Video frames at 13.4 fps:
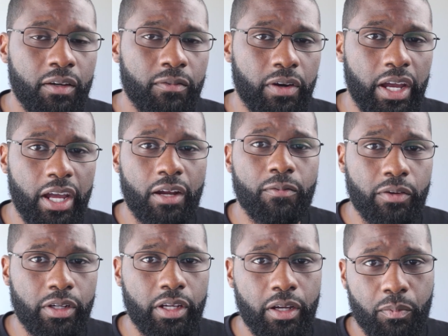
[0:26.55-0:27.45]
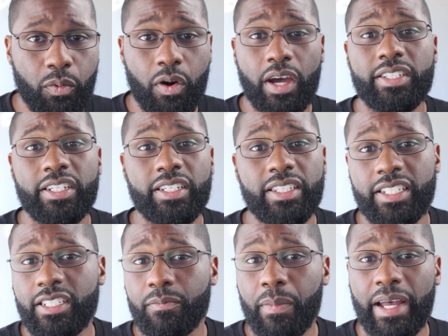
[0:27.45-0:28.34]
for every project
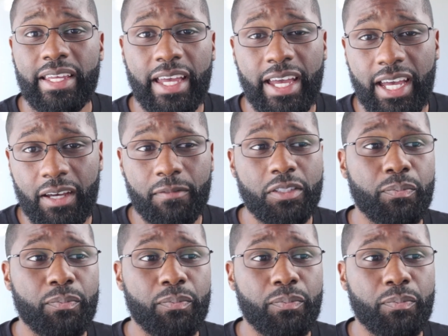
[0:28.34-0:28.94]
that you might have,